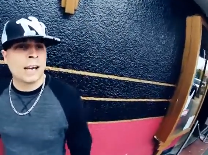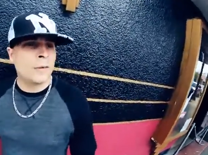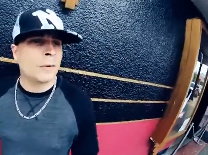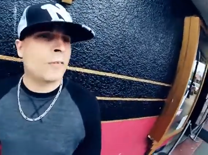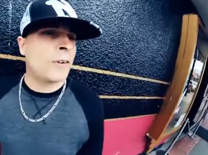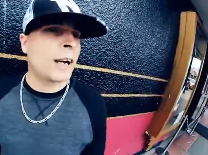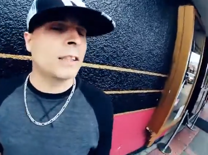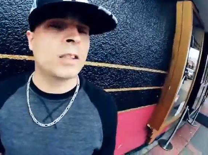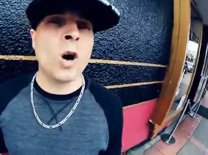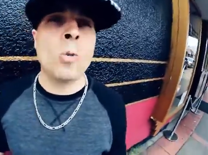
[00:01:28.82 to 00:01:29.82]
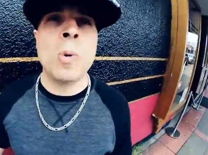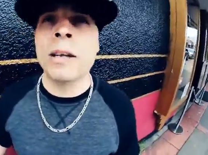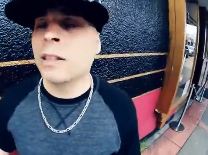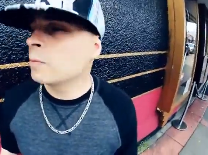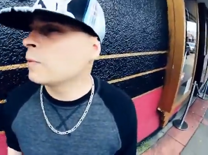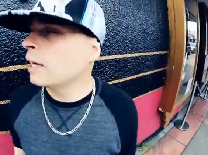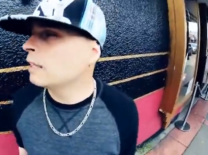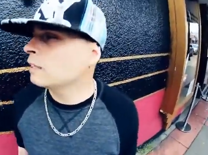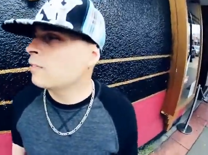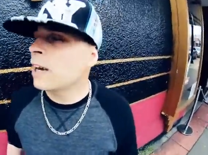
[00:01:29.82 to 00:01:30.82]
And I would fucking toe punt
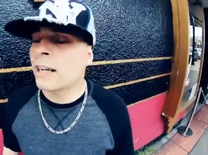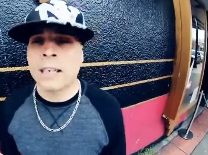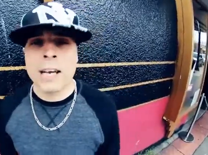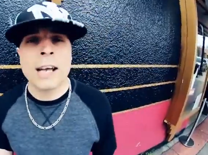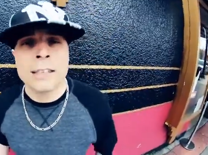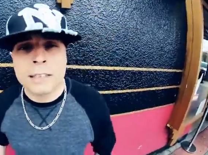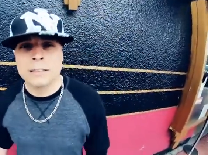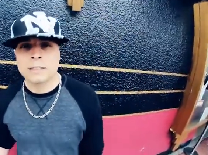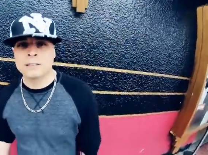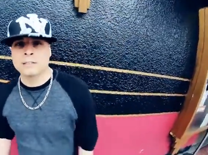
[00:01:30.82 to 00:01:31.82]
him right in his fucking cunt.